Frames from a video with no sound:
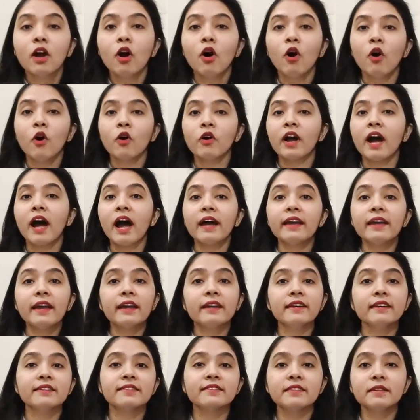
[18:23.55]
or
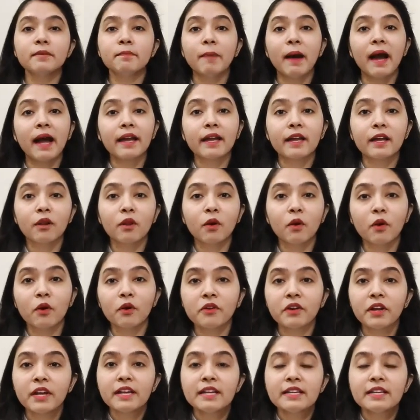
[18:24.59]
IISc Bangalore.